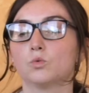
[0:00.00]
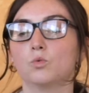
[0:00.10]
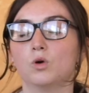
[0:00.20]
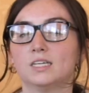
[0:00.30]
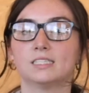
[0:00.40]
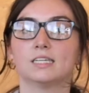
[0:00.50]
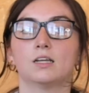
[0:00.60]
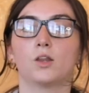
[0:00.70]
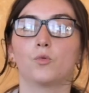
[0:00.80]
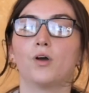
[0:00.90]

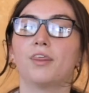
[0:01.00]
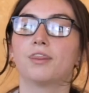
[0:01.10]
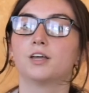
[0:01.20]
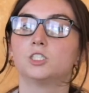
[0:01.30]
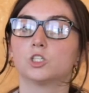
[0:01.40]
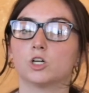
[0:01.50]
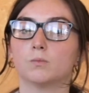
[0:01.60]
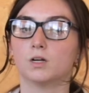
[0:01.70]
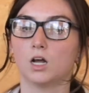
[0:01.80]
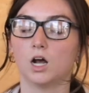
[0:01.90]
wasn't with the
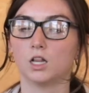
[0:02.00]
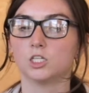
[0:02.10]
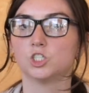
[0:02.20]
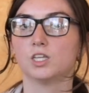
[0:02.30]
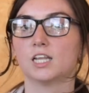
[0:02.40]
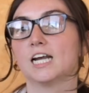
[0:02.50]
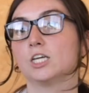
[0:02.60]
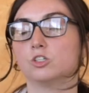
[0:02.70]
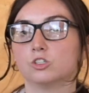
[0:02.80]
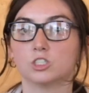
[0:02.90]
terminology that
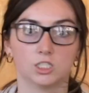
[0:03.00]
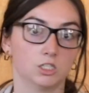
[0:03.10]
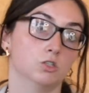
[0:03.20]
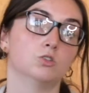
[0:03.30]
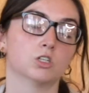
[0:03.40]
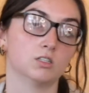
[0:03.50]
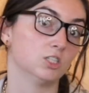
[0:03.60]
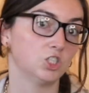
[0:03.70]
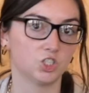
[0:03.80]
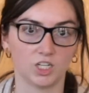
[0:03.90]
I usually use on
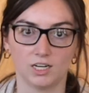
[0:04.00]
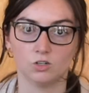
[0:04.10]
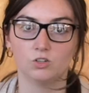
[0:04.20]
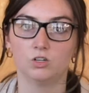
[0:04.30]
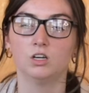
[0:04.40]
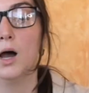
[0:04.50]
this channel,